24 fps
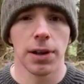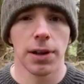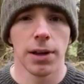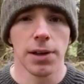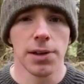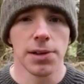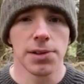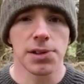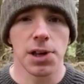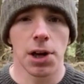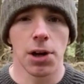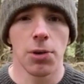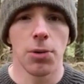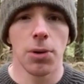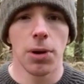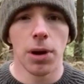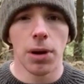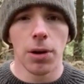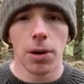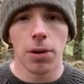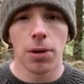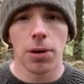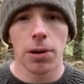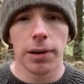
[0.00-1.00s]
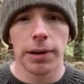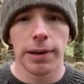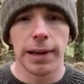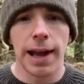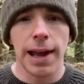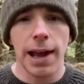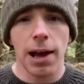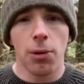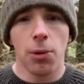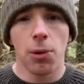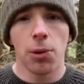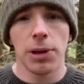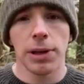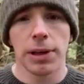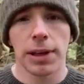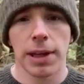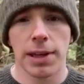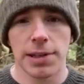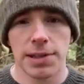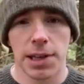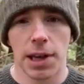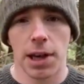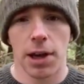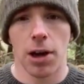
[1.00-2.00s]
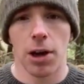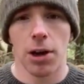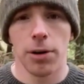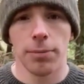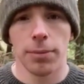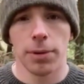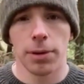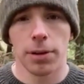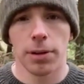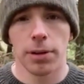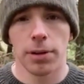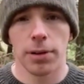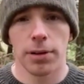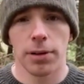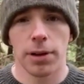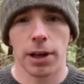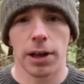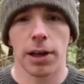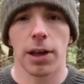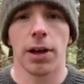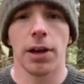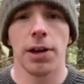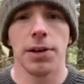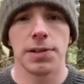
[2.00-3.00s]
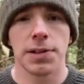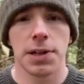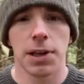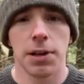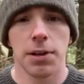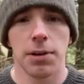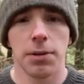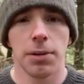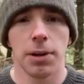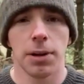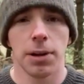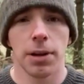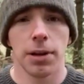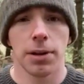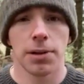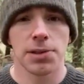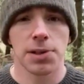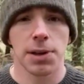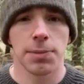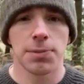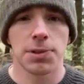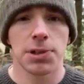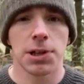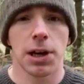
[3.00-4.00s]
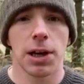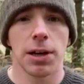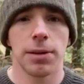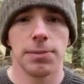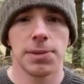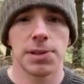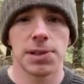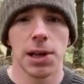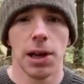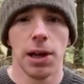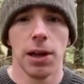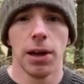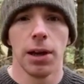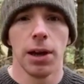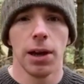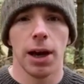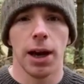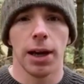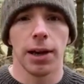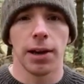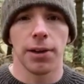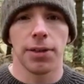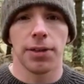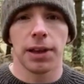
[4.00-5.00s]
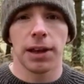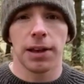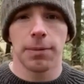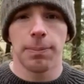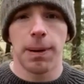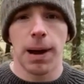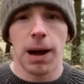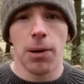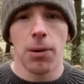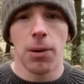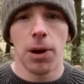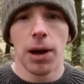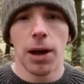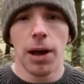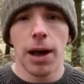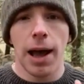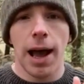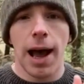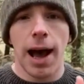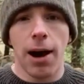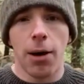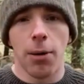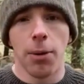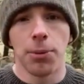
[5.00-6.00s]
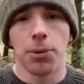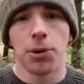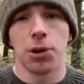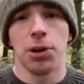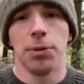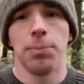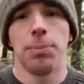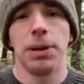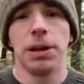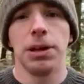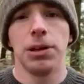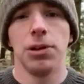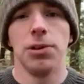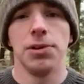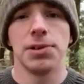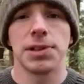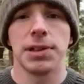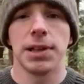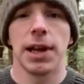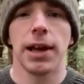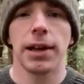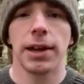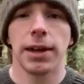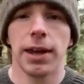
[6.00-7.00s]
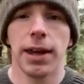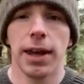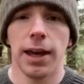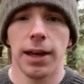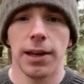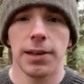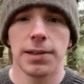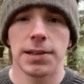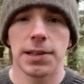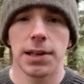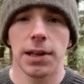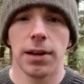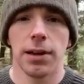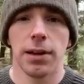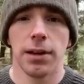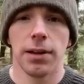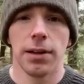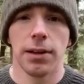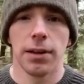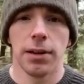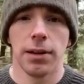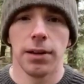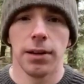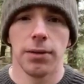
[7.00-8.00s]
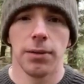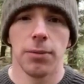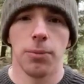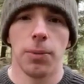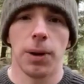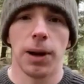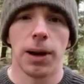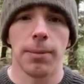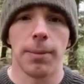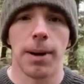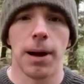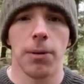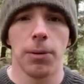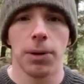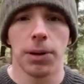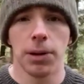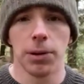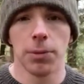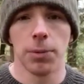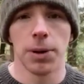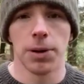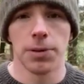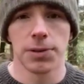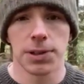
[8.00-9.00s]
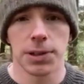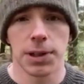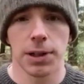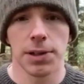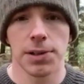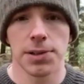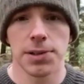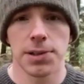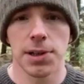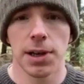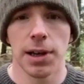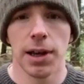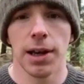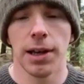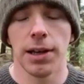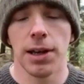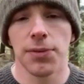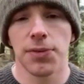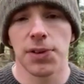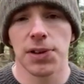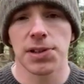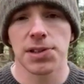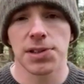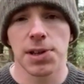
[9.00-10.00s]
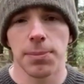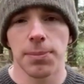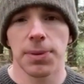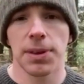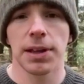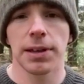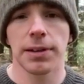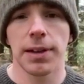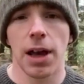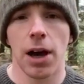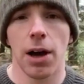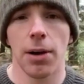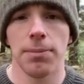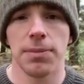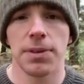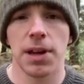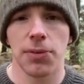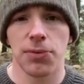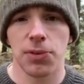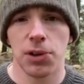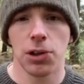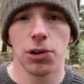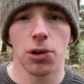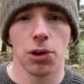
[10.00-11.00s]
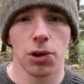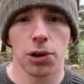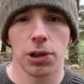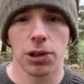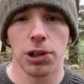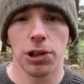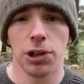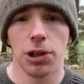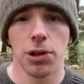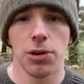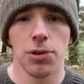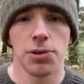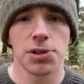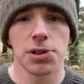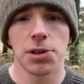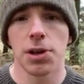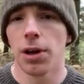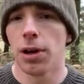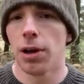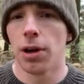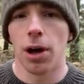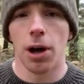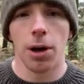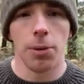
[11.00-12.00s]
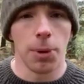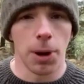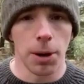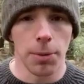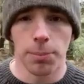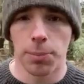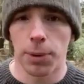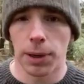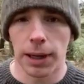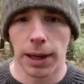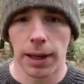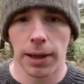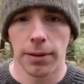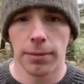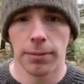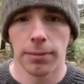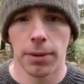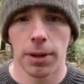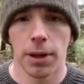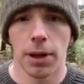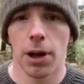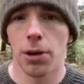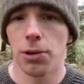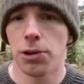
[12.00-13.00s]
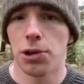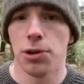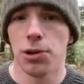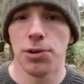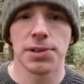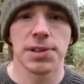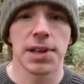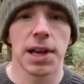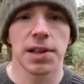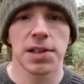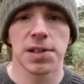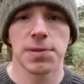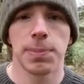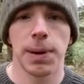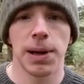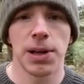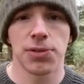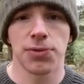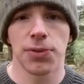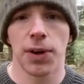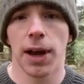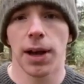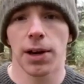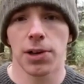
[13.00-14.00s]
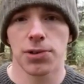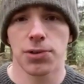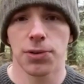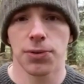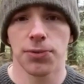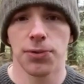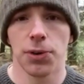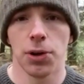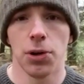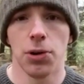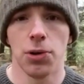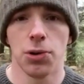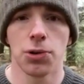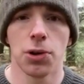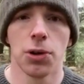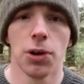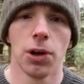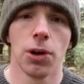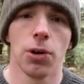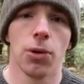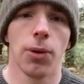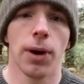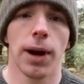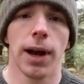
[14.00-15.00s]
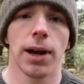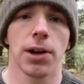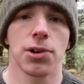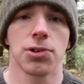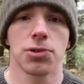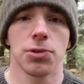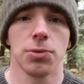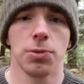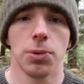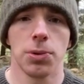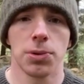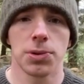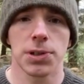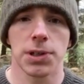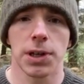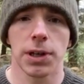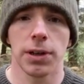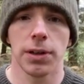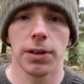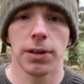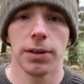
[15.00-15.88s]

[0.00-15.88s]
So lay out all your kit at home, like I do sometimes, and I think about how I'm going to be using that kit when I'm out in the wilderness. And if it's something that I'm definitely not going to use, I won't bring it. I'll use that space for extra food or extra water.